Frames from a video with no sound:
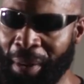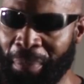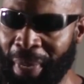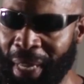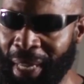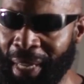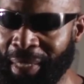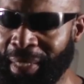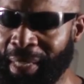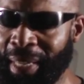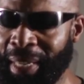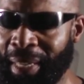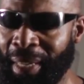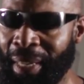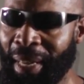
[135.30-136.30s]
come
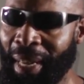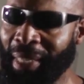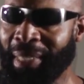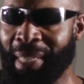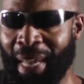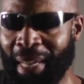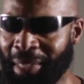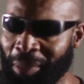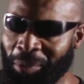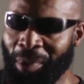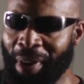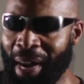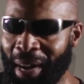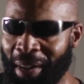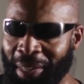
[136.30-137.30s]
easy, it takes a
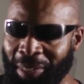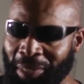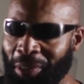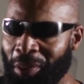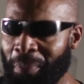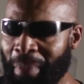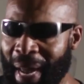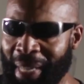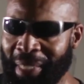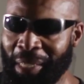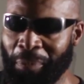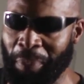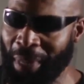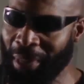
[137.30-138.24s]
while, it's no magic